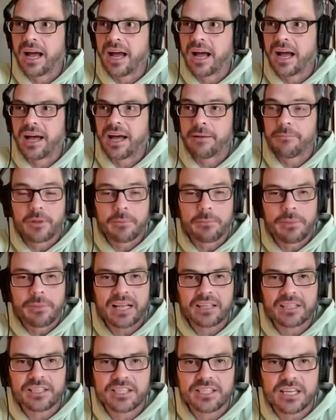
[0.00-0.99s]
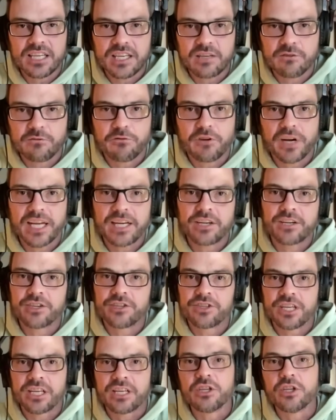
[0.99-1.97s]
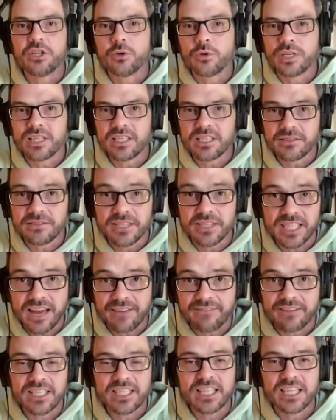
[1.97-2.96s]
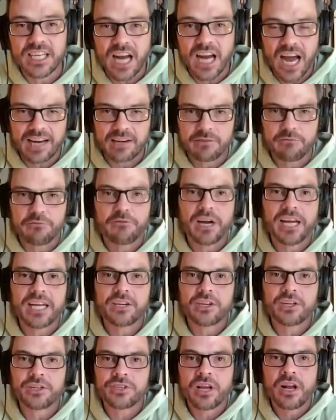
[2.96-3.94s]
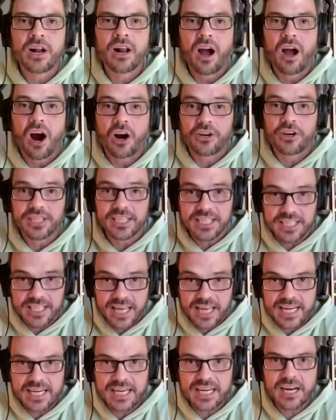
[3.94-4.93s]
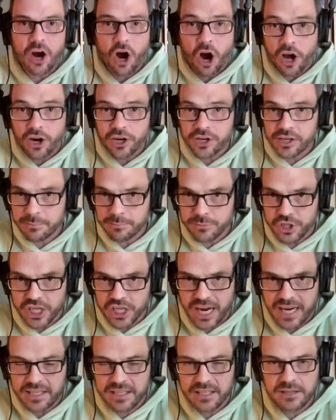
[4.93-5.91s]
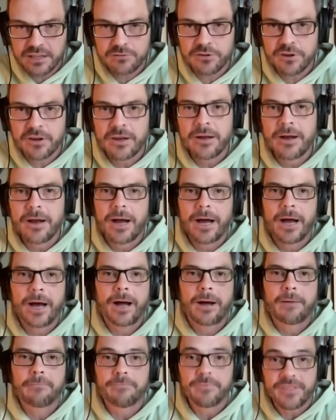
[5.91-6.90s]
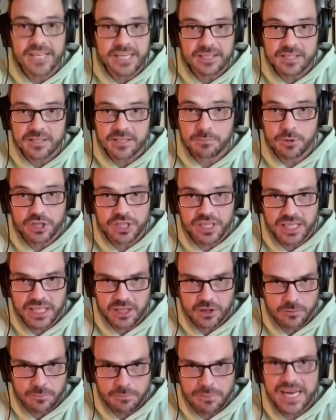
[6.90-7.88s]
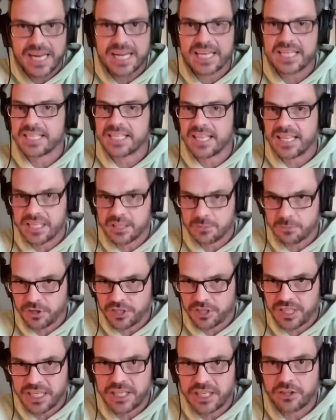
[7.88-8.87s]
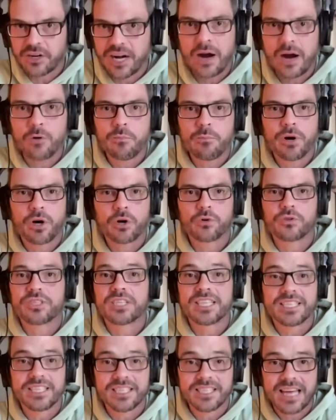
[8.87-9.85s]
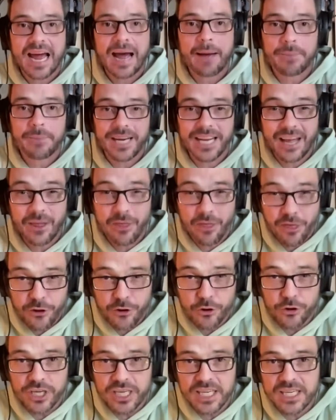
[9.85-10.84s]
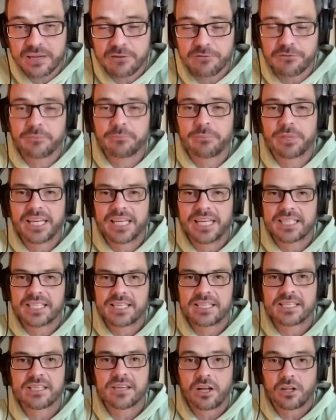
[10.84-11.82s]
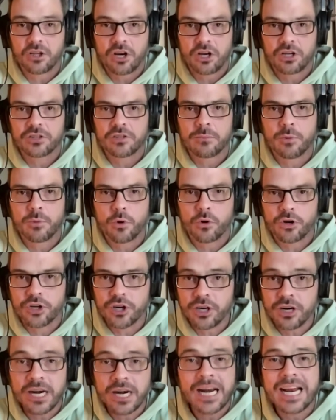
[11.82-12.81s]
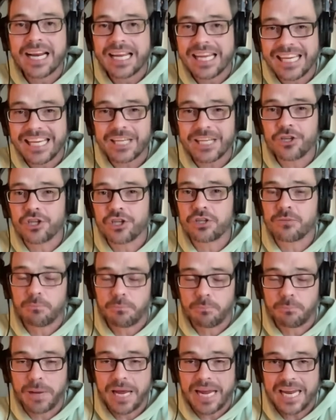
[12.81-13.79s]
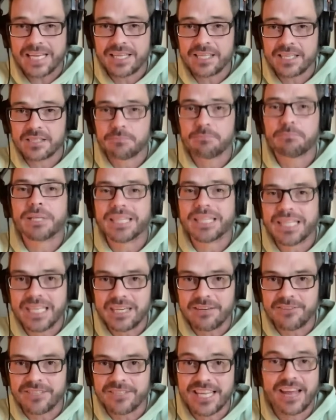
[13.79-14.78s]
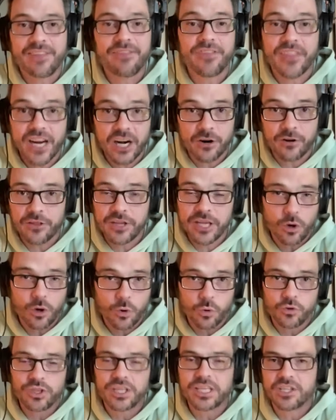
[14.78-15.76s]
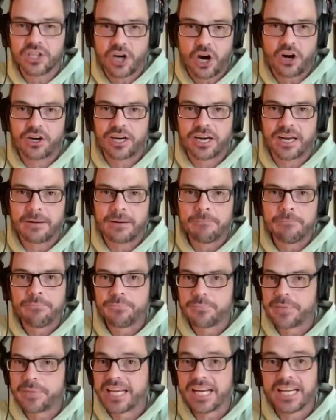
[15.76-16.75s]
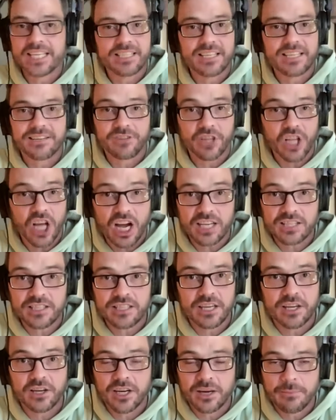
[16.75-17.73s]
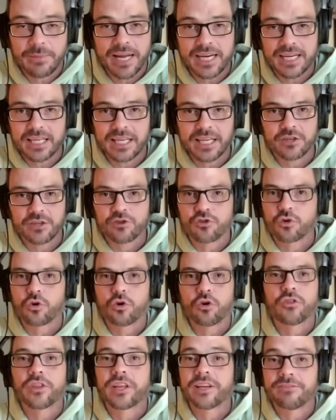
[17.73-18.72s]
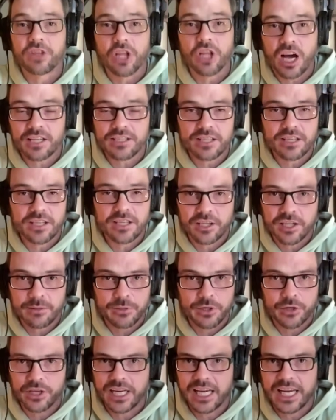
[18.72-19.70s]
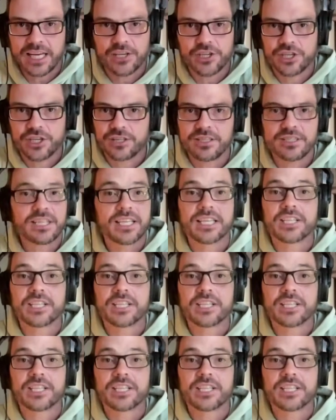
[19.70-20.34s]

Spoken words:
The Palestinian fighters, in units of 7 to 9 fighters, are descending on an objective. This particular base, this particular outpost, this is happening at 30 different places along the border. Each base believes that they're the only target because they've lost their command and control. They've lost their communications. The